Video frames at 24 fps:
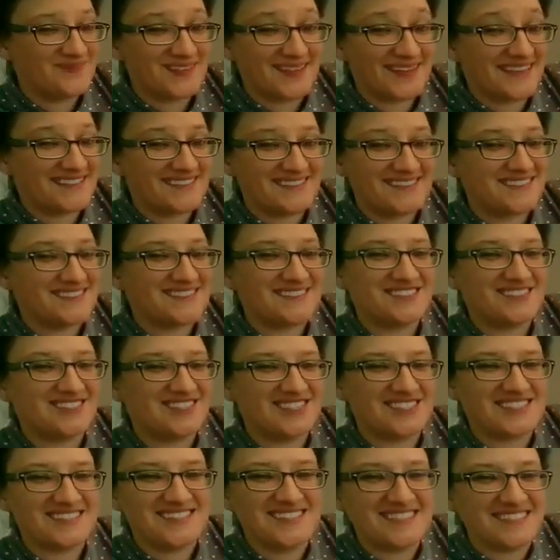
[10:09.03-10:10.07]
it doesn't
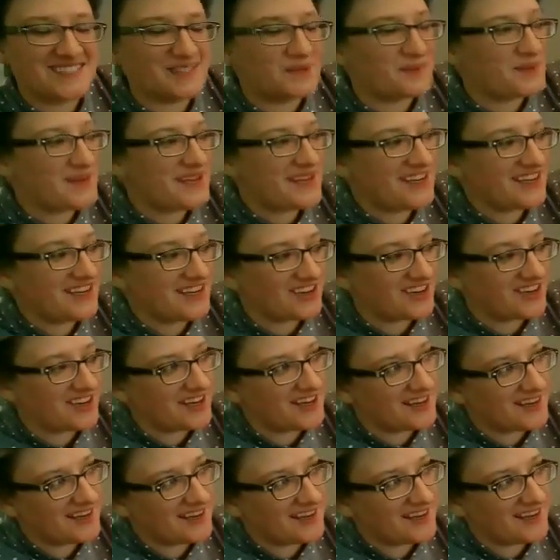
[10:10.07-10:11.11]
just disappear.